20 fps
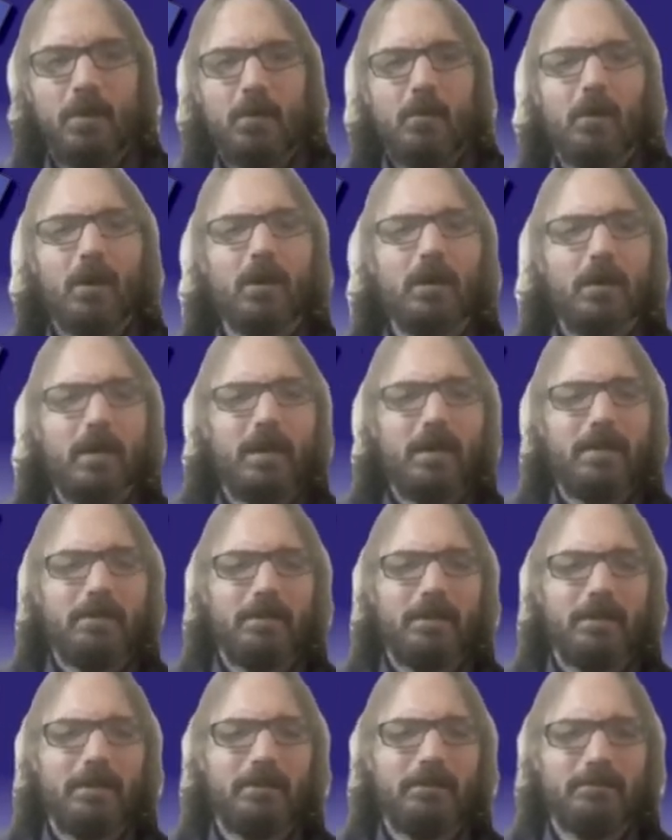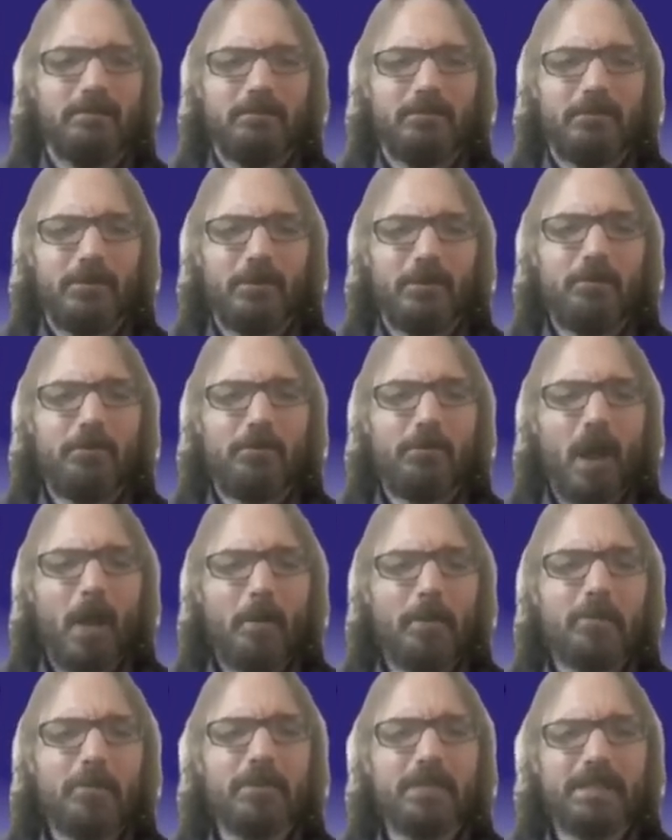Well, and you
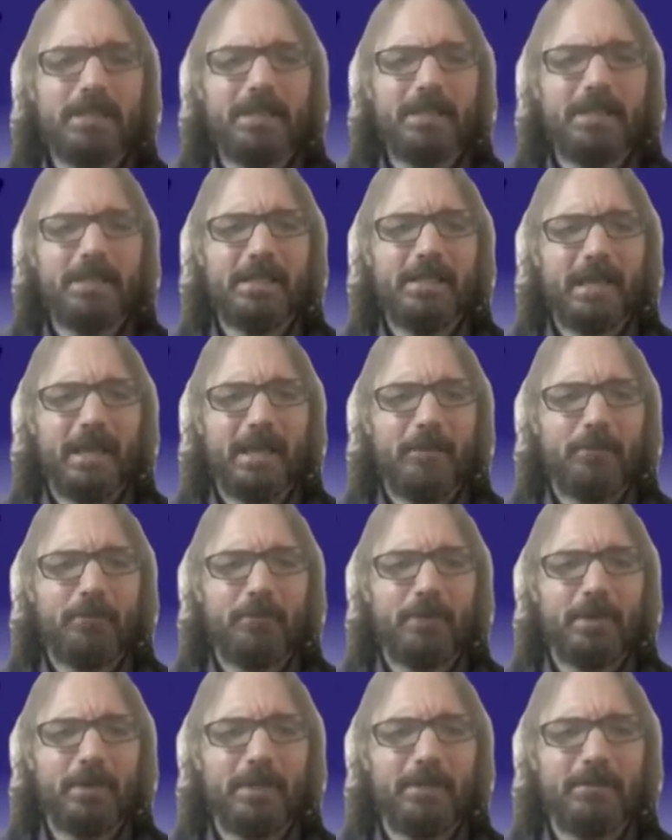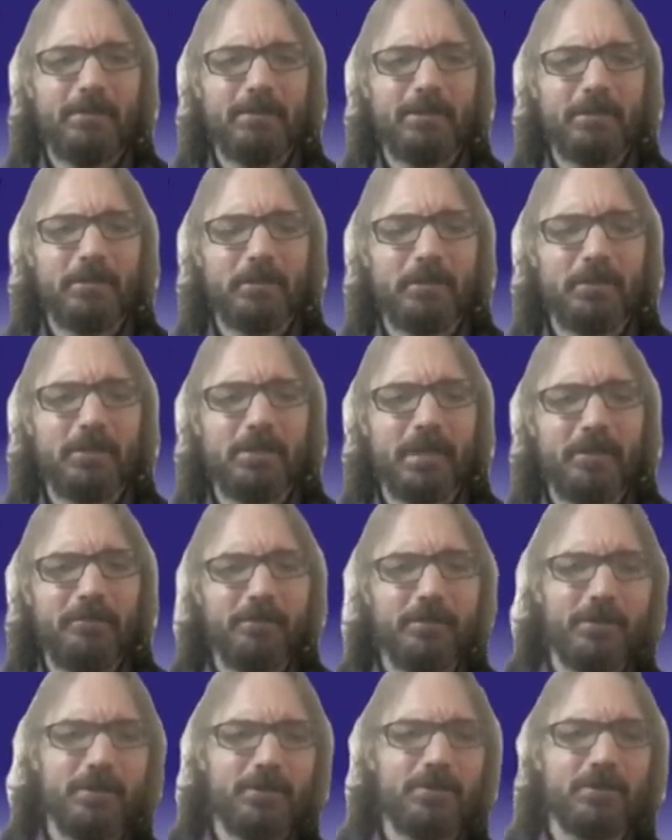probably need a pretty clear
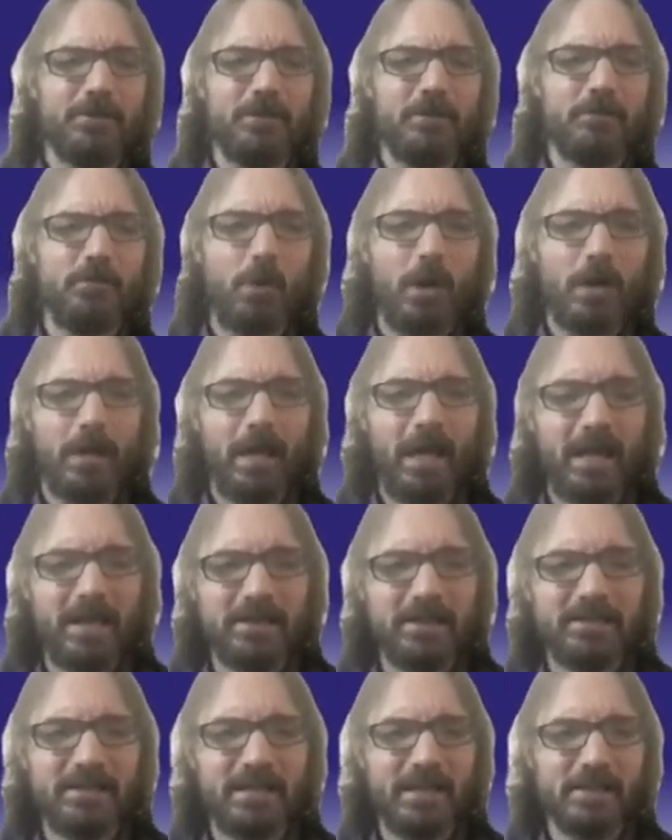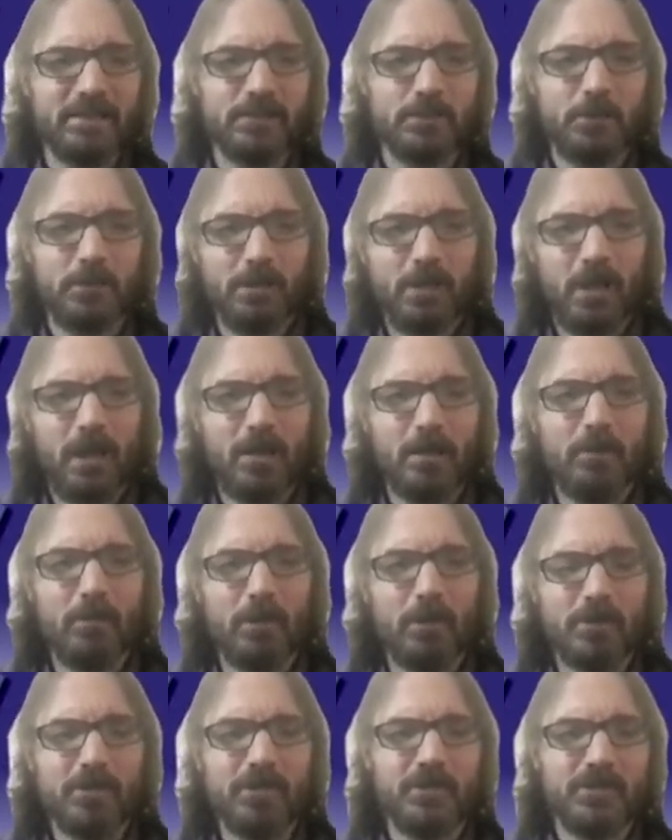definition of what excess or
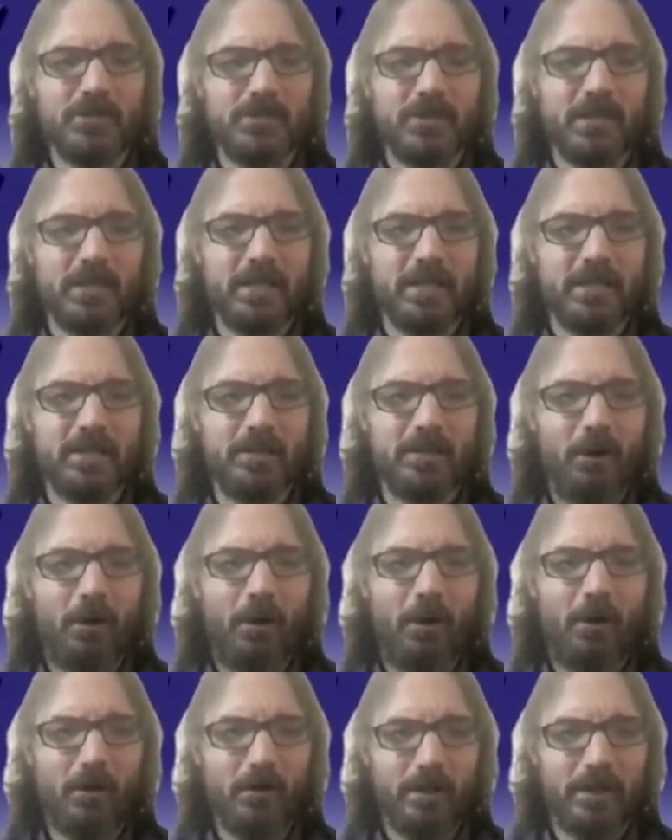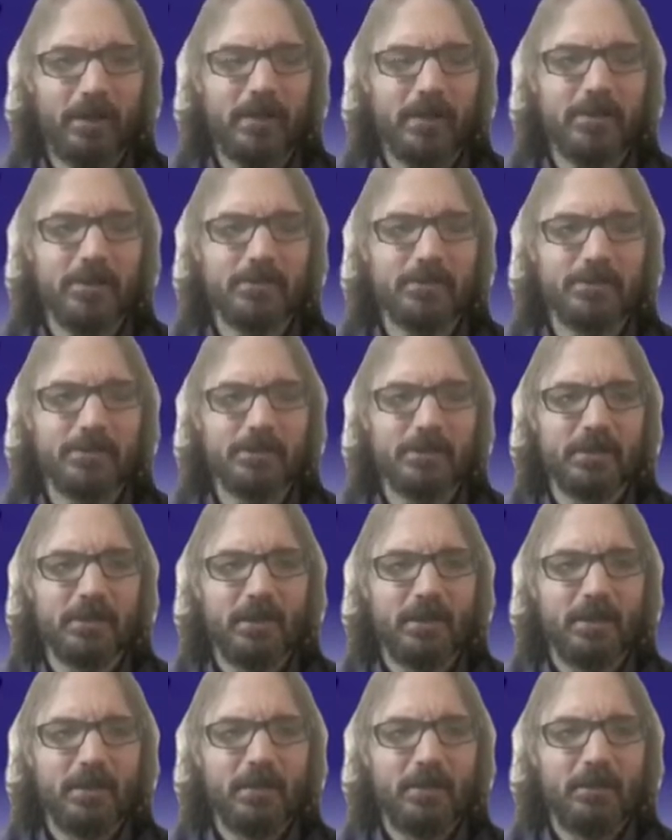non-emergency call is,
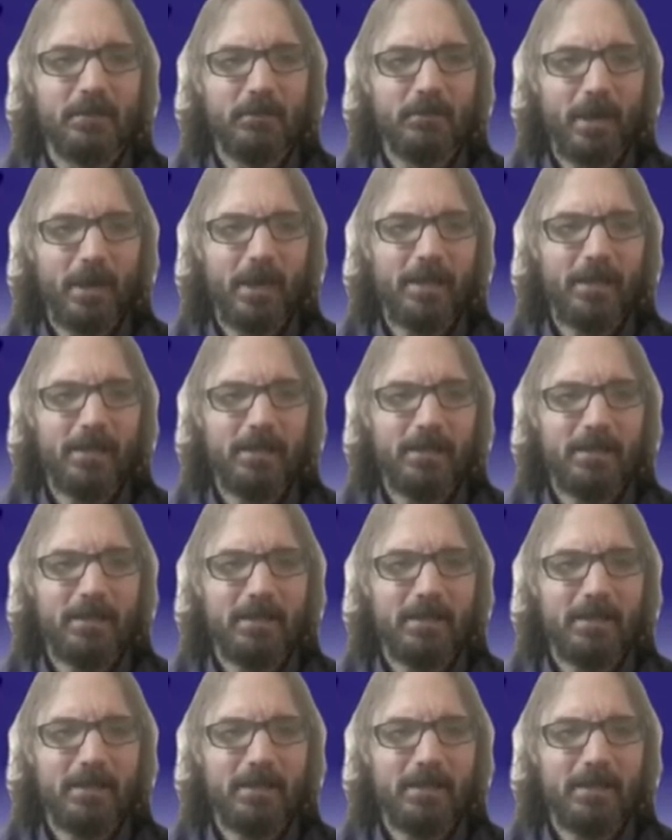right?